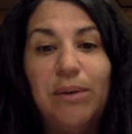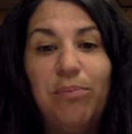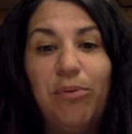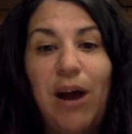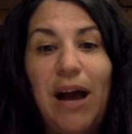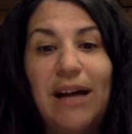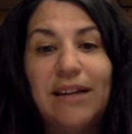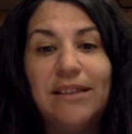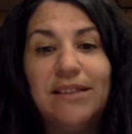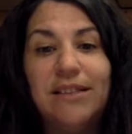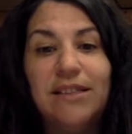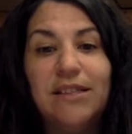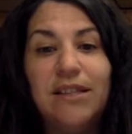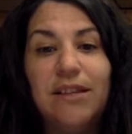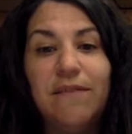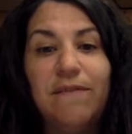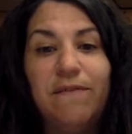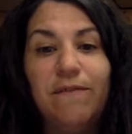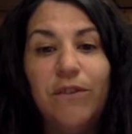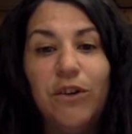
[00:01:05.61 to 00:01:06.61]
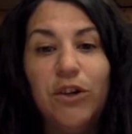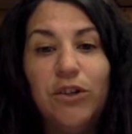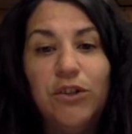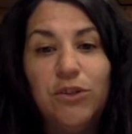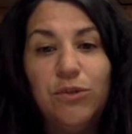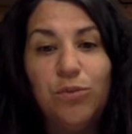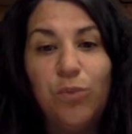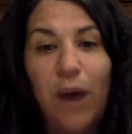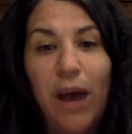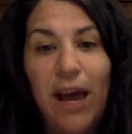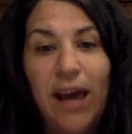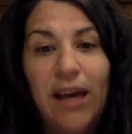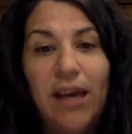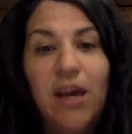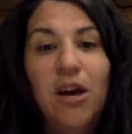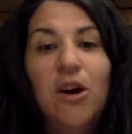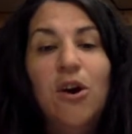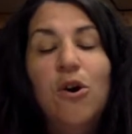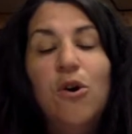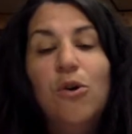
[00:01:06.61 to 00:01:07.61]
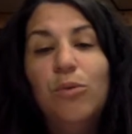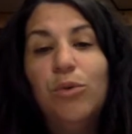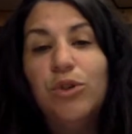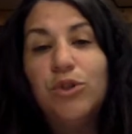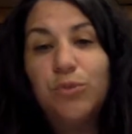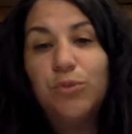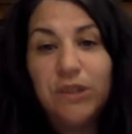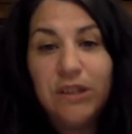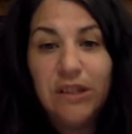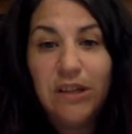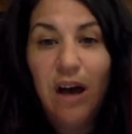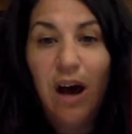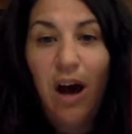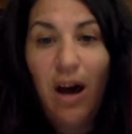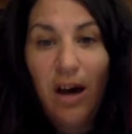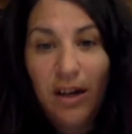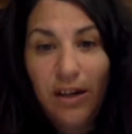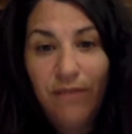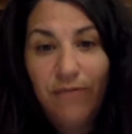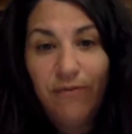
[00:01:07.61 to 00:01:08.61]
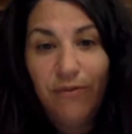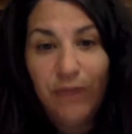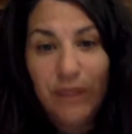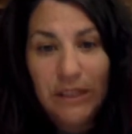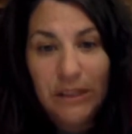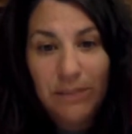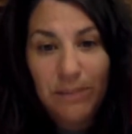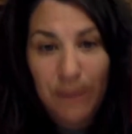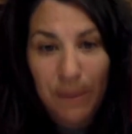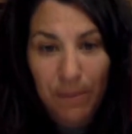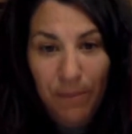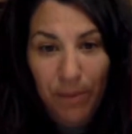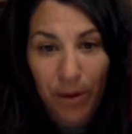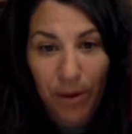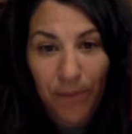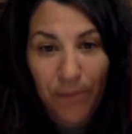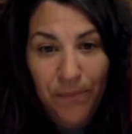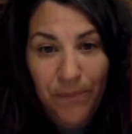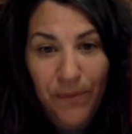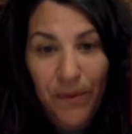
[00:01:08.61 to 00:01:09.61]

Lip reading: we practiced the first way, which was to unfreeze people.